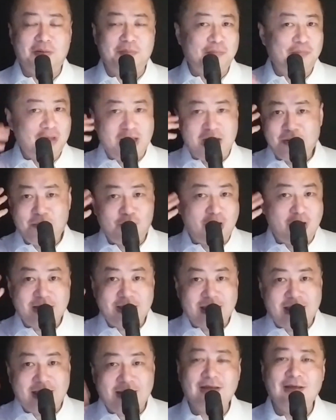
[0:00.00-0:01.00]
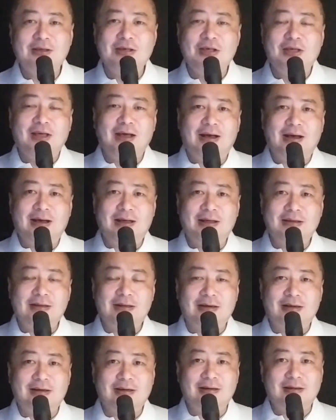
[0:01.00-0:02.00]
being a brainiac, and
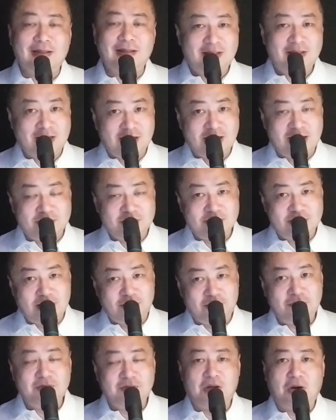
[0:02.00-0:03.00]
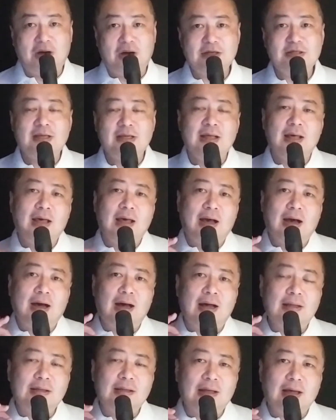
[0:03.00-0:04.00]
that kind of stuff, all right?
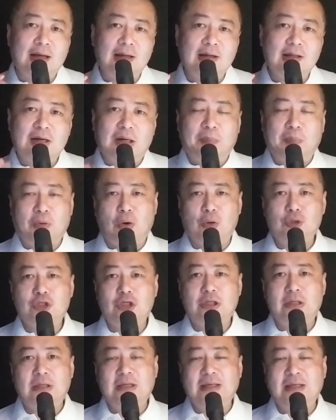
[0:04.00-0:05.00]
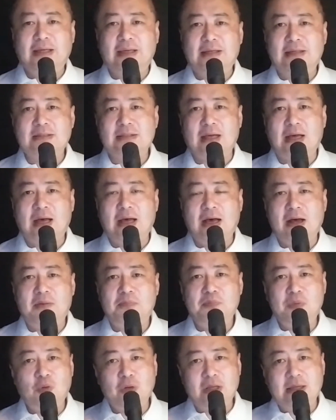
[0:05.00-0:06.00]
And another approach is
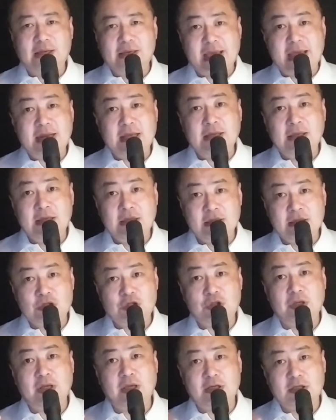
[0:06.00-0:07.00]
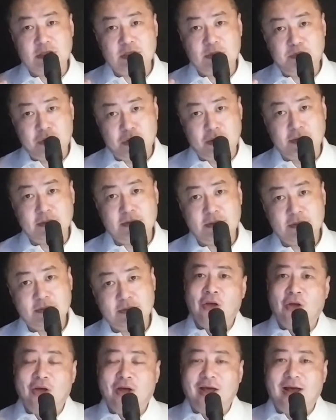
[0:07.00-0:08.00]
building and gaining industry experience.
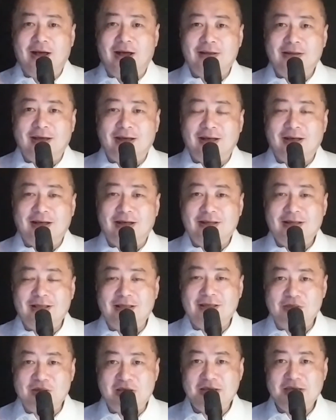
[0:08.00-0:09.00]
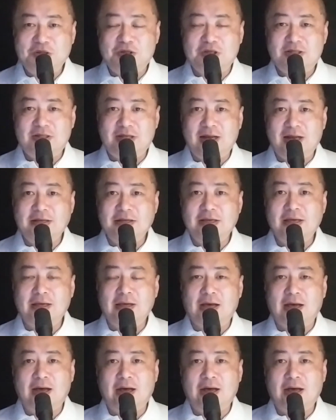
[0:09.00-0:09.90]
And they're interested in